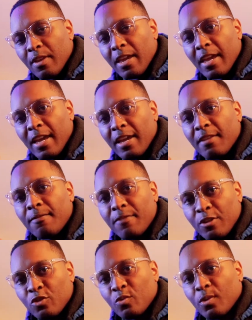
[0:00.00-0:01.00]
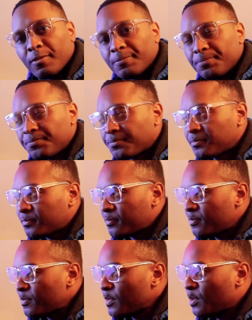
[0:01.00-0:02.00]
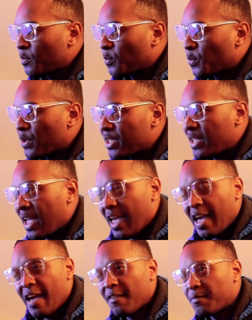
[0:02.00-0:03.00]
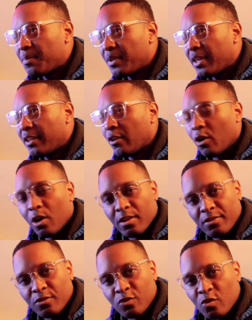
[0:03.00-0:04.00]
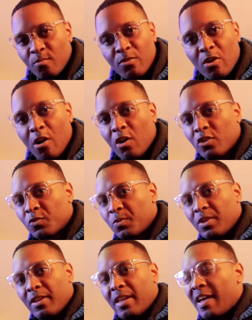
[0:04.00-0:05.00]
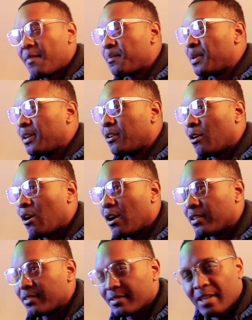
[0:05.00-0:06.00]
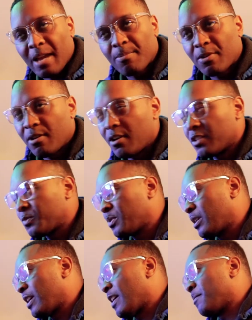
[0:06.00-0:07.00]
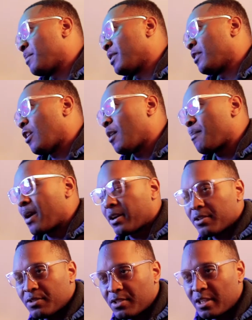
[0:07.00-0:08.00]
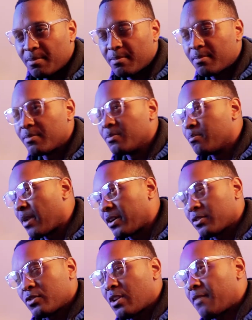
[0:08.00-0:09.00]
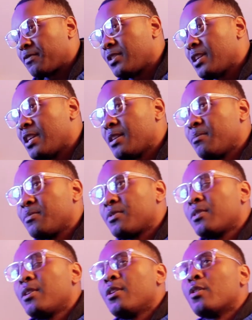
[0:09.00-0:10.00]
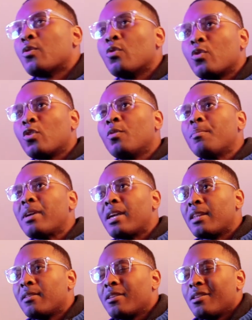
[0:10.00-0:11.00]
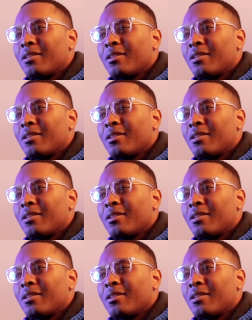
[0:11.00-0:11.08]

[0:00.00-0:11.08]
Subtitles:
and visual. We have been on Zoom calls, we have been on Skype calls, we have been on Microsoft Teams, Google Meet.